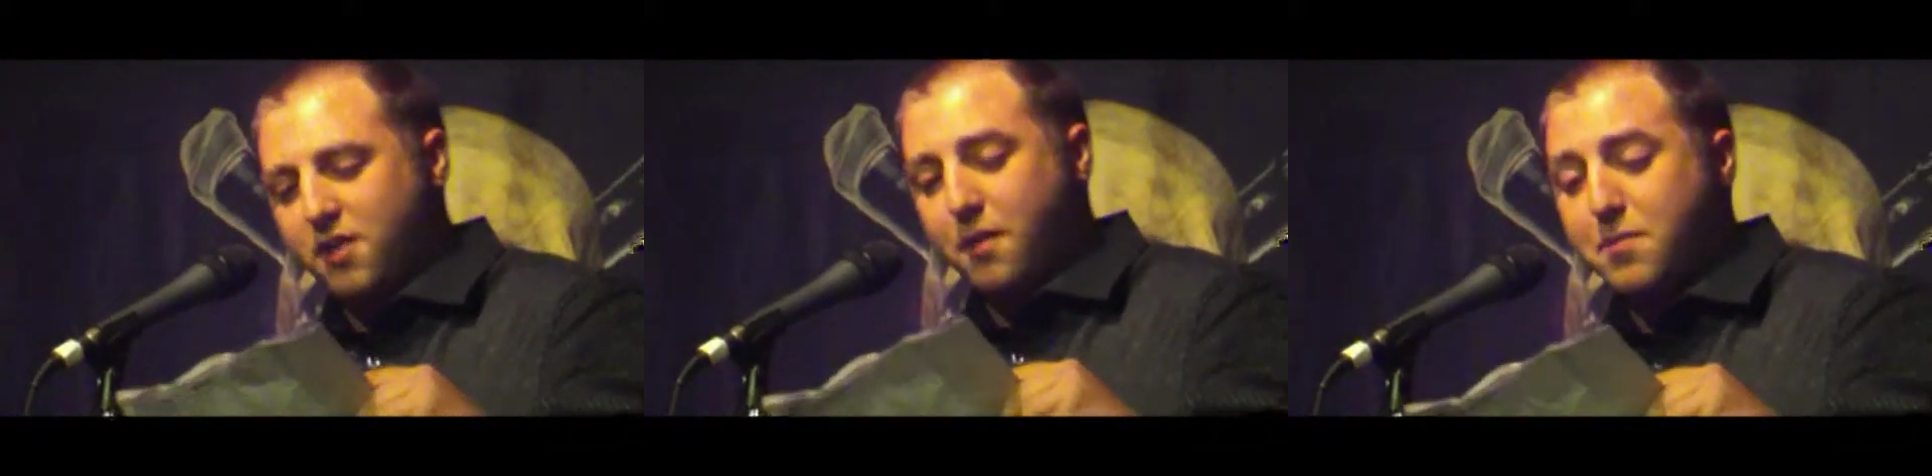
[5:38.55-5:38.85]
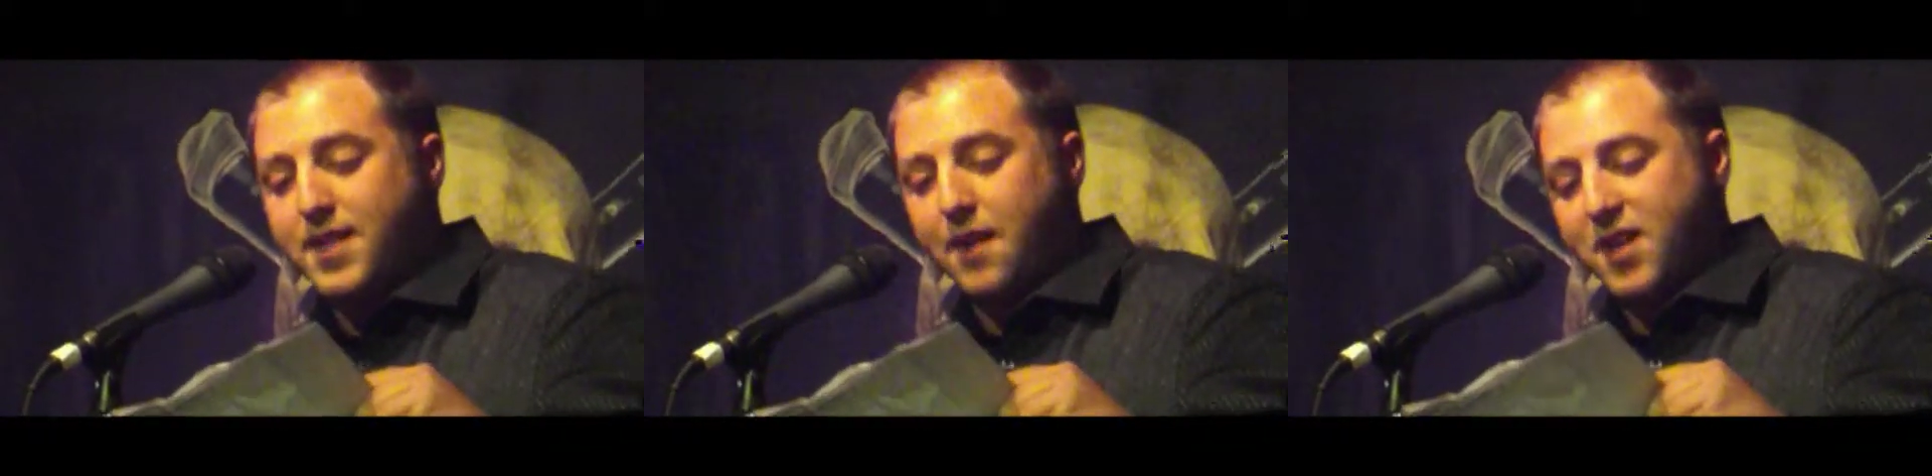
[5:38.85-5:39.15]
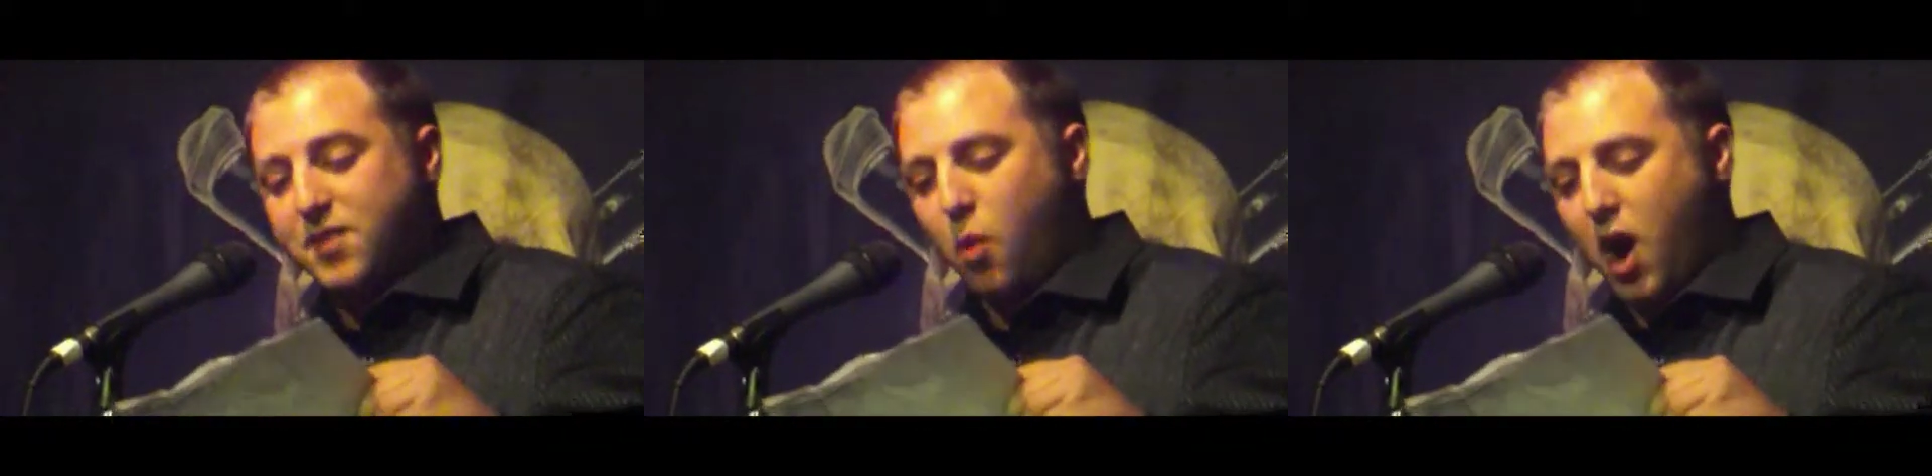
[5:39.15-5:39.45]
Number 7 is
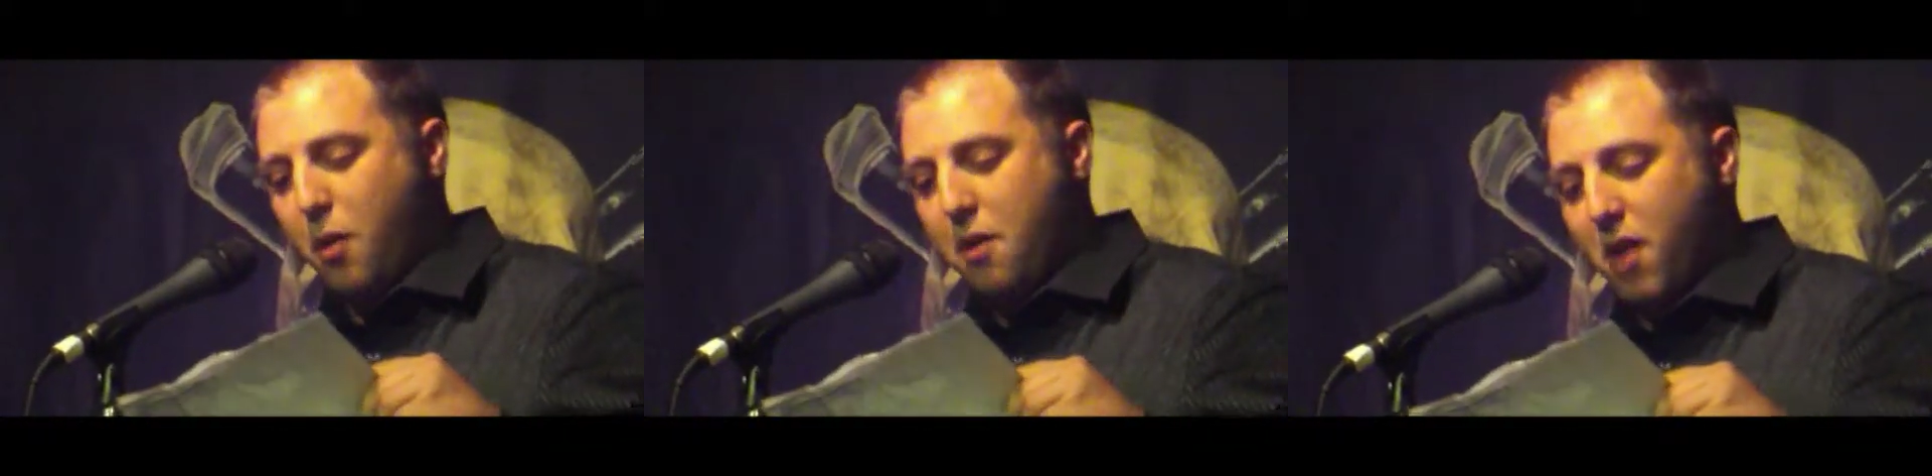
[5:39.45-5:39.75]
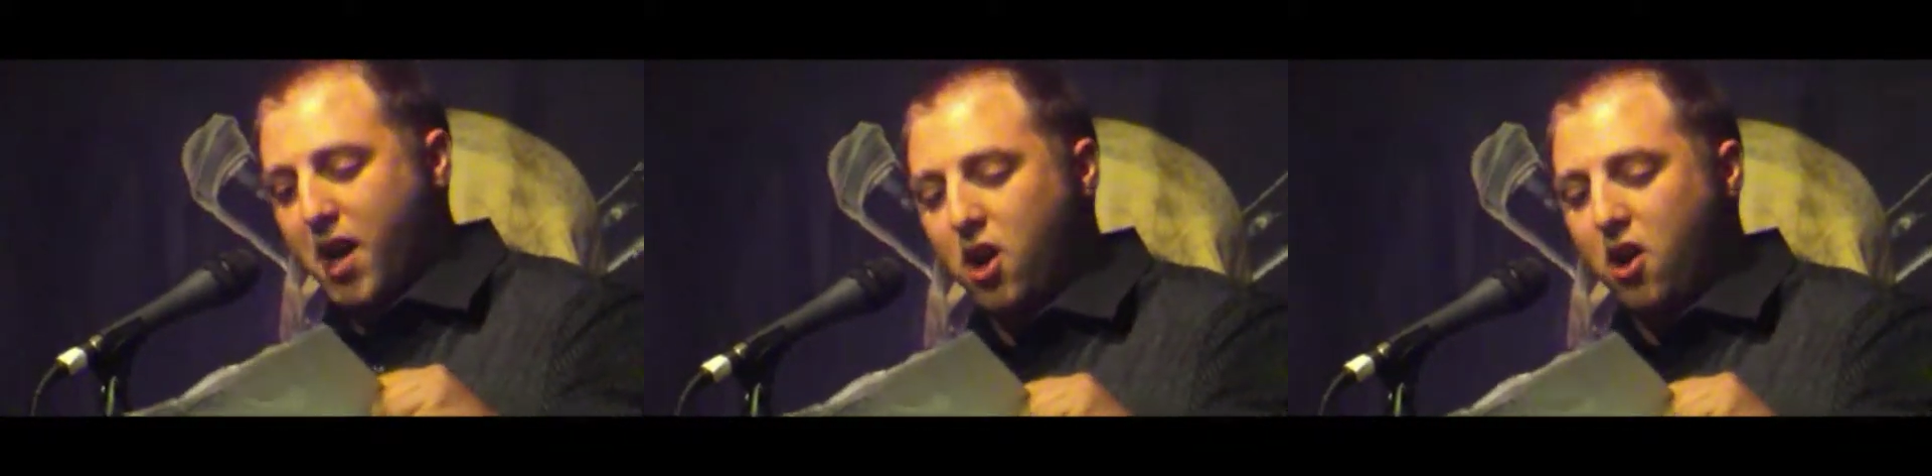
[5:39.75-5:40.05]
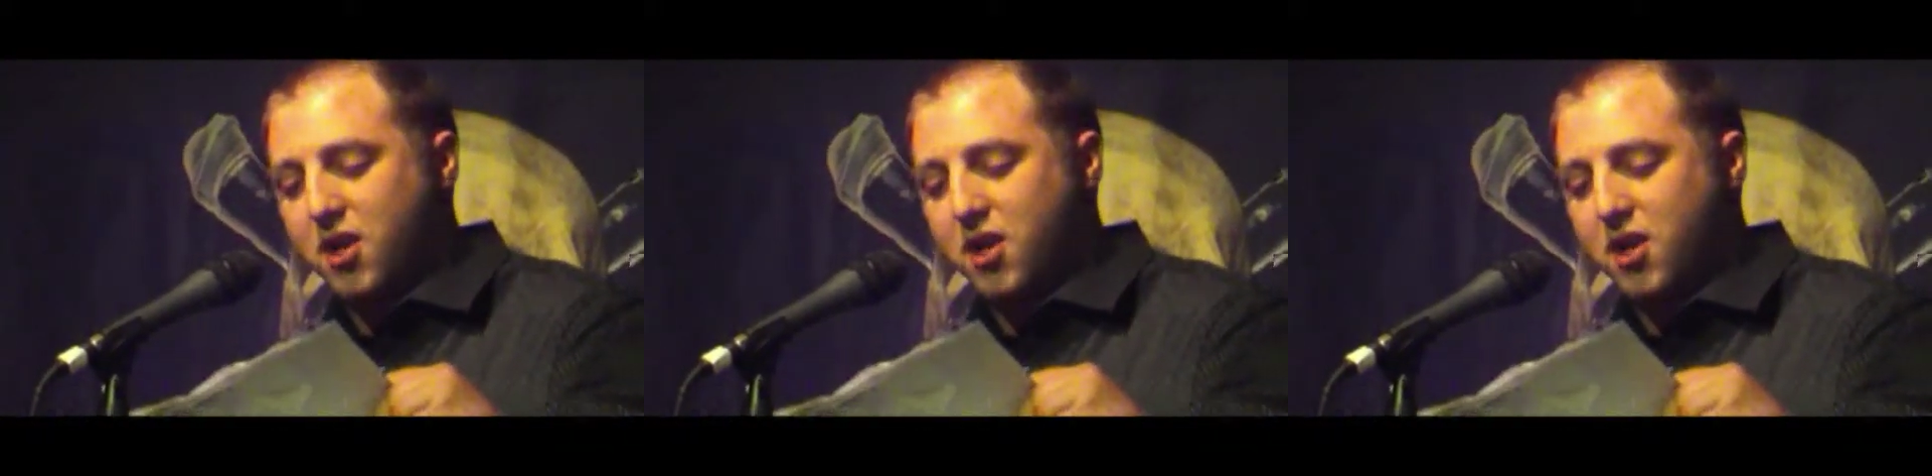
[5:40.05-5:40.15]
why won't my car